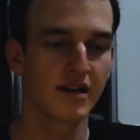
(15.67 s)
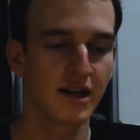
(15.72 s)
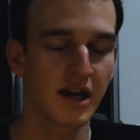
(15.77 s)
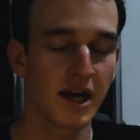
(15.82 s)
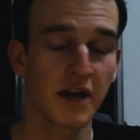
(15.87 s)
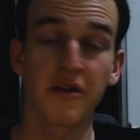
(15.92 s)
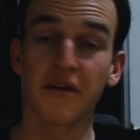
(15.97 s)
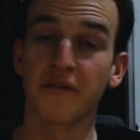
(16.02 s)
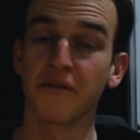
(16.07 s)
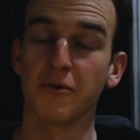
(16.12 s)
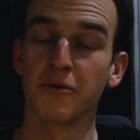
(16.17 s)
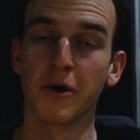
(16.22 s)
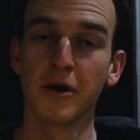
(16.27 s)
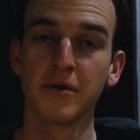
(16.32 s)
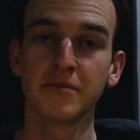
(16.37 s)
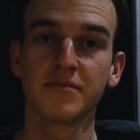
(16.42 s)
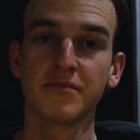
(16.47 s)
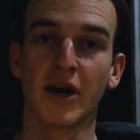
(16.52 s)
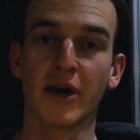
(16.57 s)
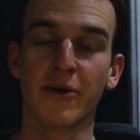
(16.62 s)
Hey there everyone,
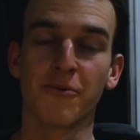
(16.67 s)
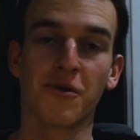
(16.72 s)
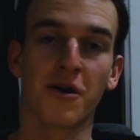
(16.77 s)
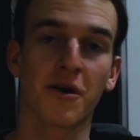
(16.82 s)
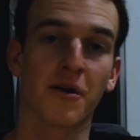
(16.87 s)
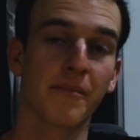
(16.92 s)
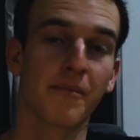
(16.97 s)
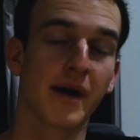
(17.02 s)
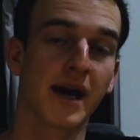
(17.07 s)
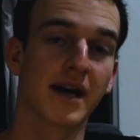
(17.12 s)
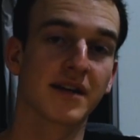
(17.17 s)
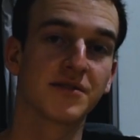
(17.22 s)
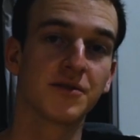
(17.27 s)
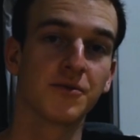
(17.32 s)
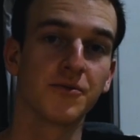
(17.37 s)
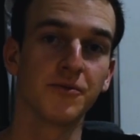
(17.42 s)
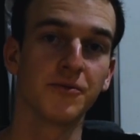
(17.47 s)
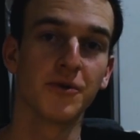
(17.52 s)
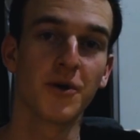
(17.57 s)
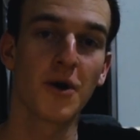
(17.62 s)
and welcome back to
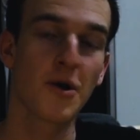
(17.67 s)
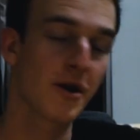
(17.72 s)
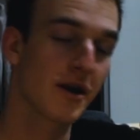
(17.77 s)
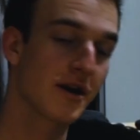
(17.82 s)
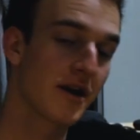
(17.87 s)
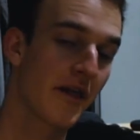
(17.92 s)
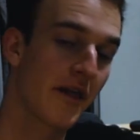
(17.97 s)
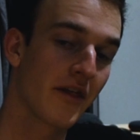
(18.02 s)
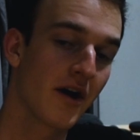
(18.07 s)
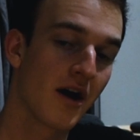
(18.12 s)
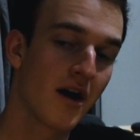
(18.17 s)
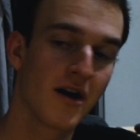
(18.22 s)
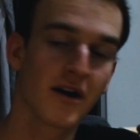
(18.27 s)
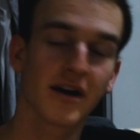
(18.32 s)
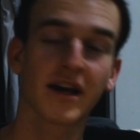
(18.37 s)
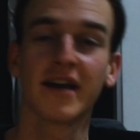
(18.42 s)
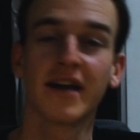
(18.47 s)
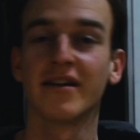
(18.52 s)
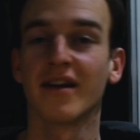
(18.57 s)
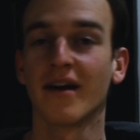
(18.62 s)
not another
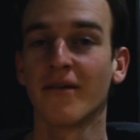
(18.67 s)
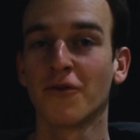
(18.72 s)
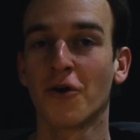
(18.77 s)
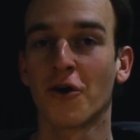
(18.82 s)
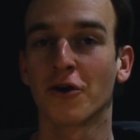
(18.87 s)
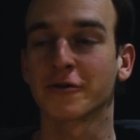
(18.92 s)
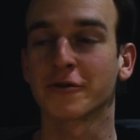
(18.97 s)
Arcane devlog.